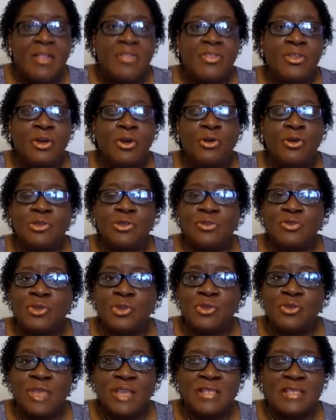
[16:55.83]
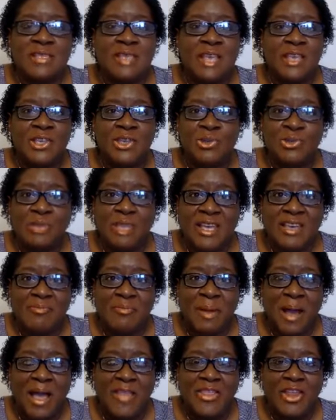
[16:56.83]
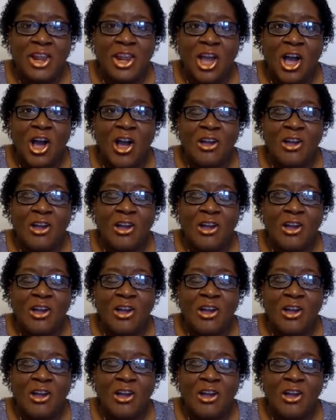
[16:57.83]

Those of you that say you live by the law,